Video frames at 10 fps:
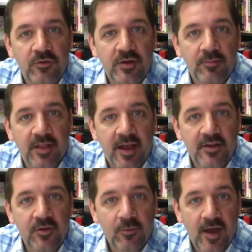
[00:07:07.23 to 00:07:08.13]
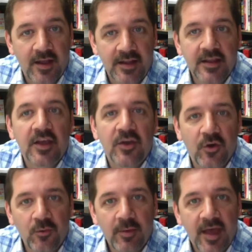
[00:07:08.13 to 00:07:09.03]
you can apply to your writing.
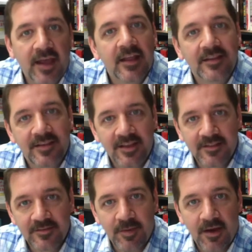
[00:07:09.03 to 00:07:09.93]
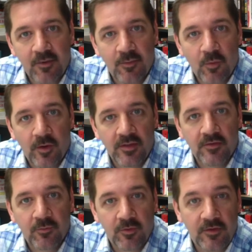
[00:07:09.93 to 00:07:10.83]
Go back, take this PowerPoint
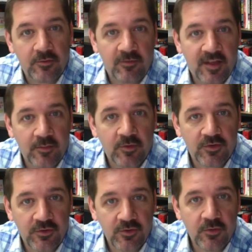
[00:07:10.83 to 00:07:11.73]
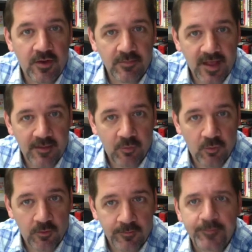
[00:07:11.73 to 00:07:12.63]
that is available to you on
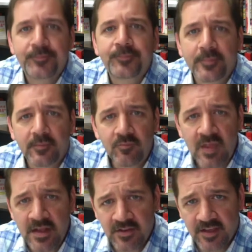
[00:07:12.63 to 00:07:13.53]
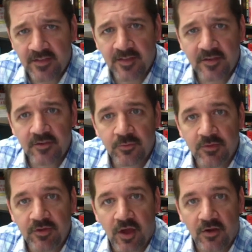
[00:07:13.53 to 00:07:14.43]
Blackboard, take the lessons
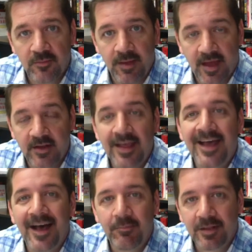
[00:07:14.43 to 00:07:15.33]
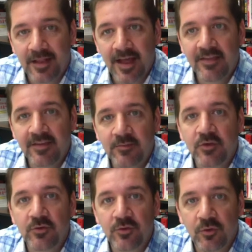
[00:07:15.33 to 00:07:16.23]
we've talked about, apply them
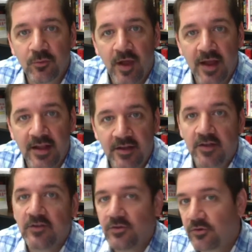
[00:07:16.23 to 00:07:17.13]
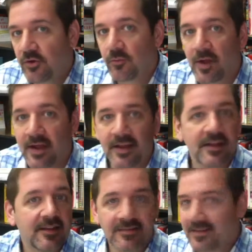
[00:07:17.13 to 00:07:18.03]
to your writing. Do your
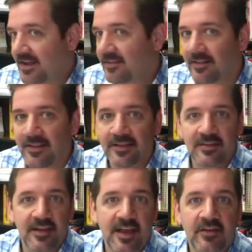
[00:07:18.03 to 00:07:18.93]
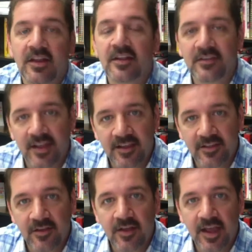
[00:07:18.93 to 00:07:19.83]
writing, take the lesson out, take a
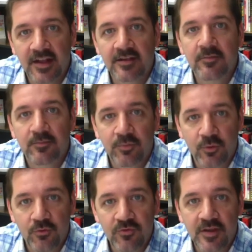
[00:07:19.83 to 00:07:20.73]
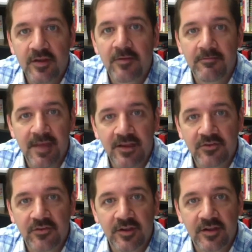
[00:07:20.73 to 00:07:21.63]
look at it, proof it, make
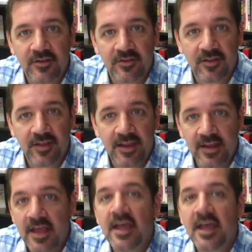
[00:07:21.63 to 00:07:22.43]
sure that it is clean,